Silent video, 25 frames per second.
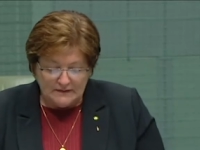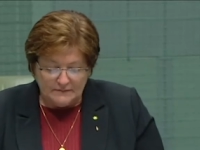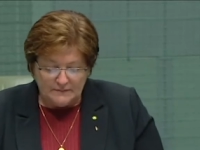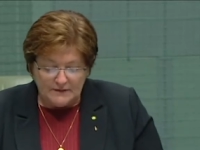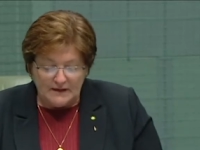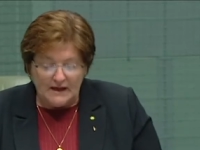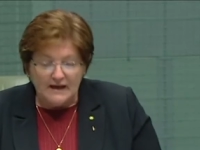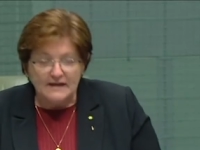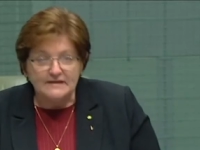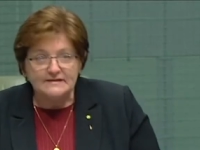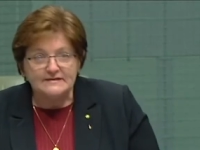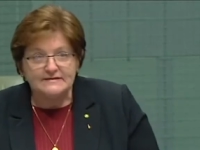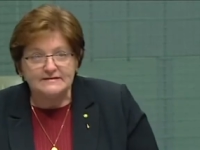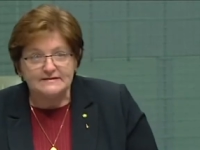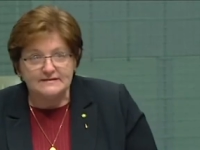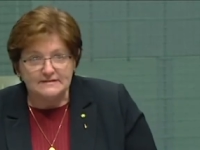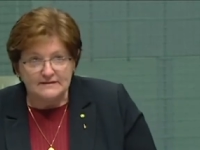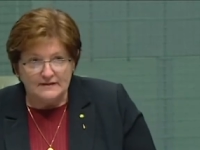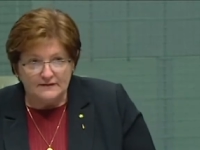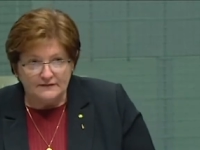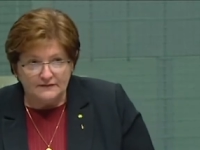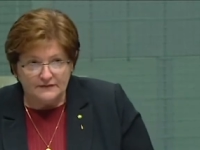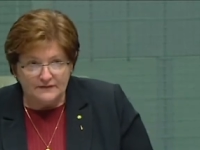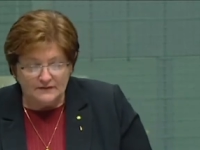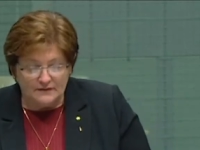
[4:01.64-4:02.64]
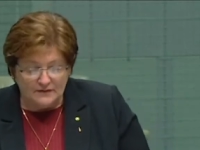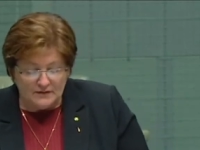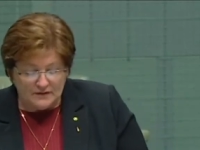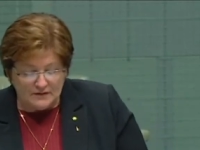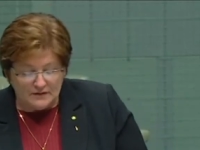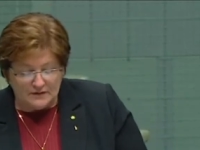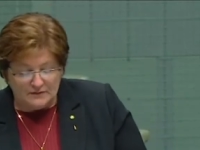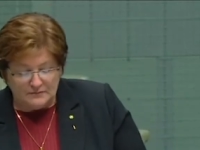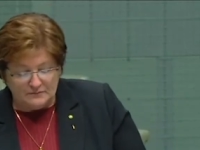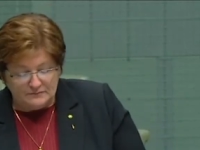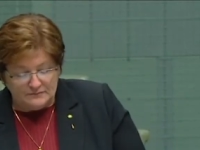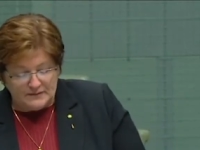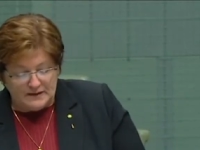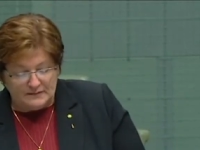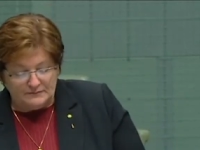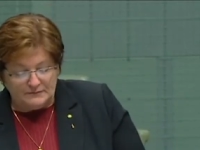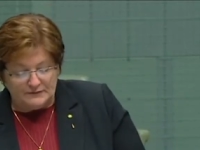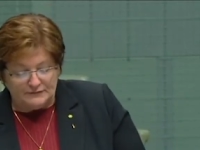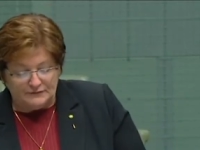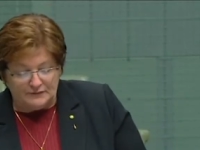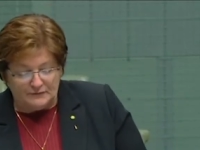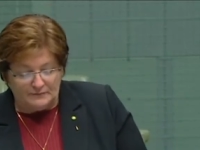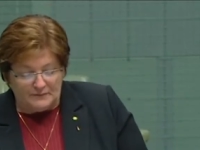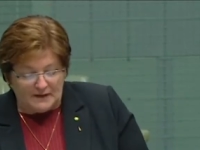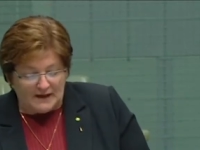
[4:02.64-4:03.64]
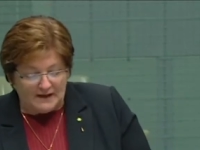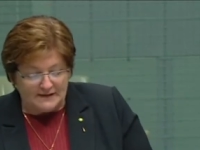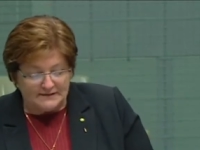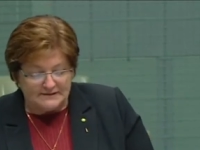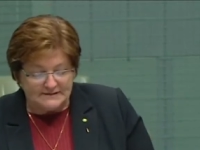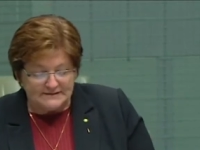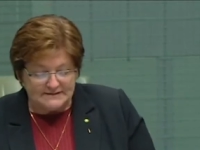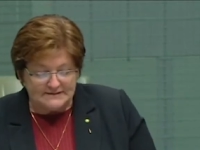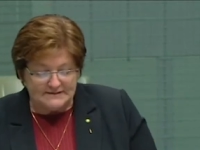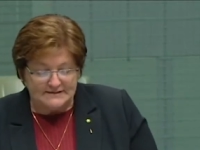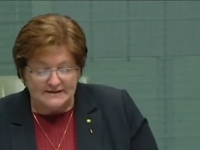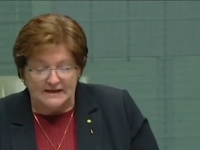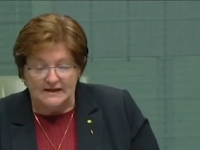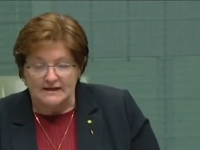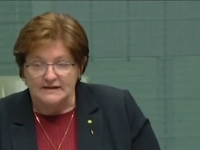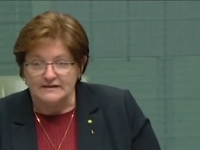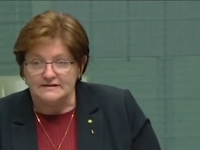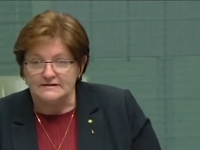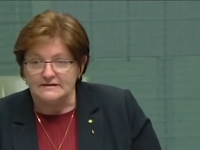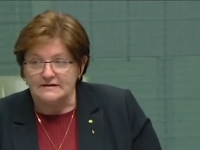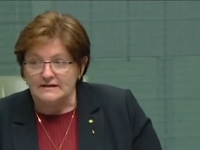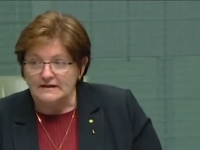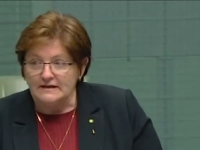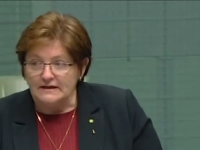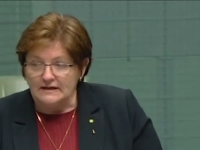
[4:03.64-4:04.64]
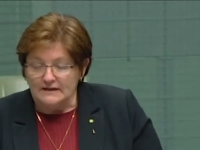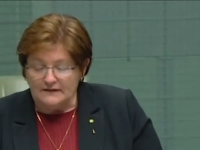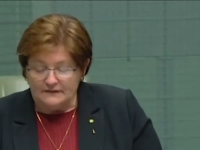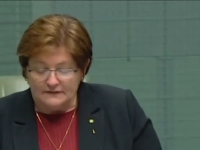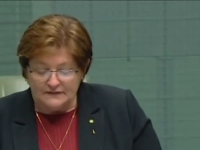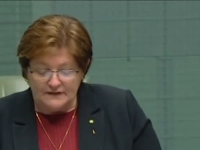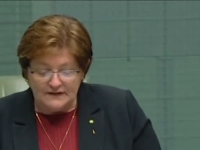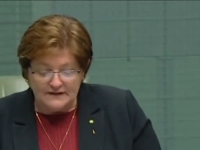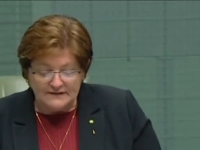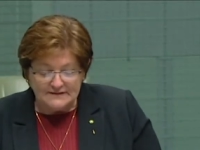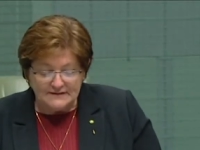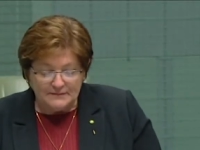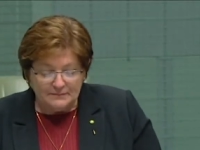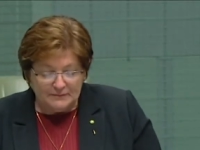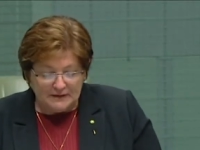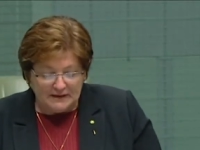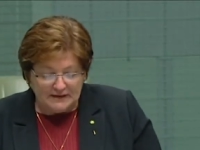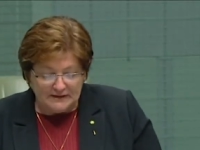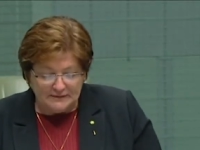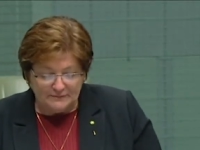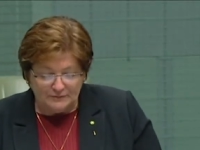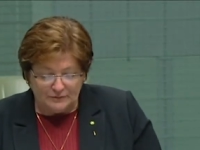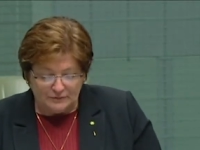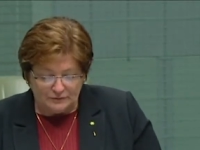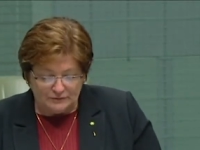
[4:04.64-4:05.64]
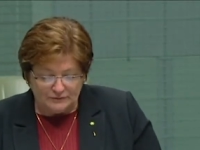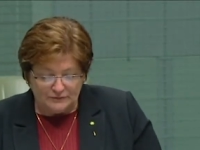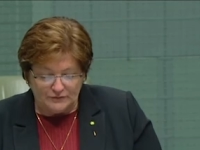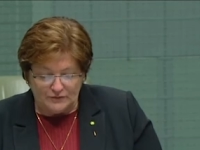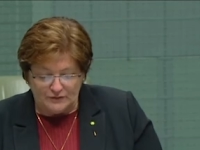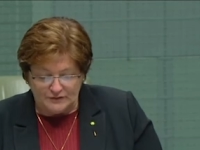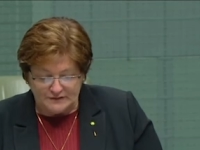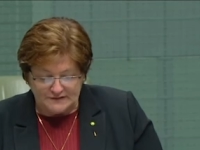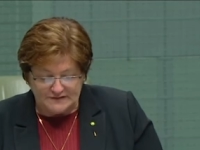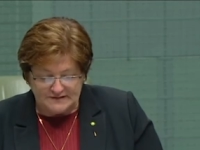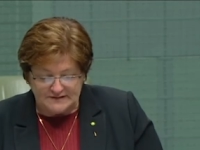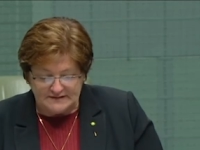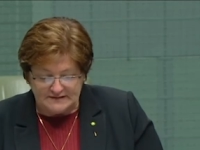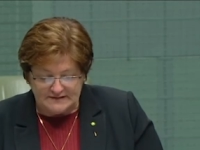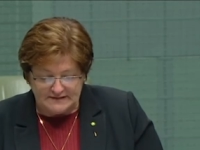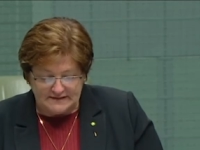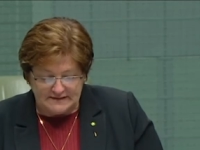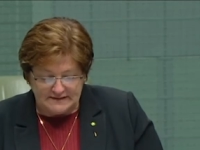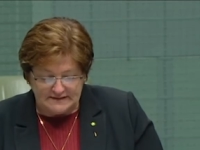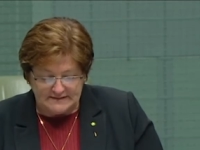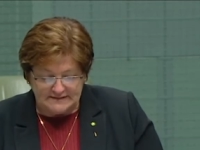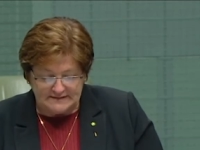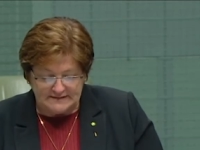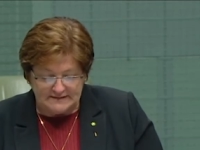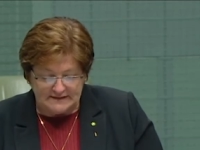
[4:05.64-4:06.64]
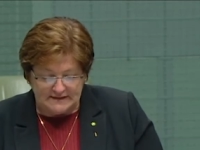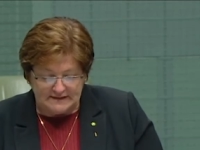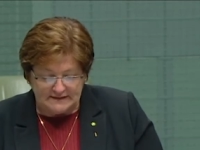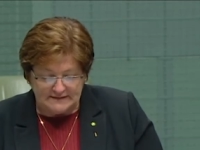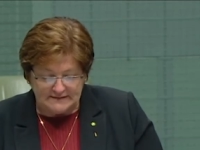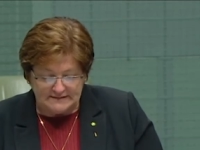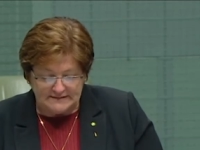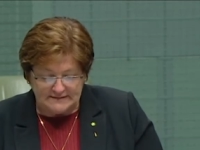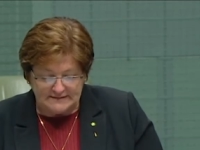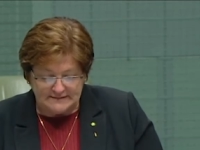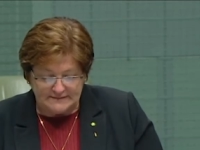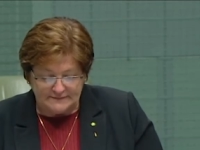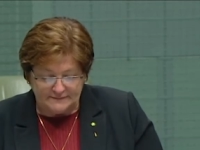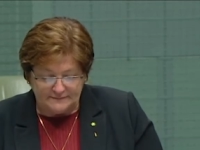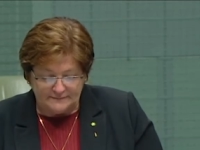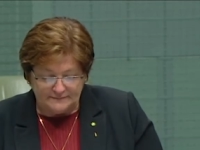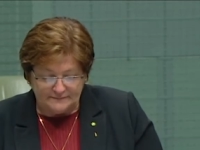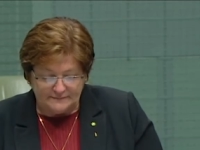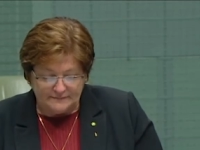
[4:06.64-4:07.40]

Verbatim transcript: But as the member for Barton said, these are people, not statistics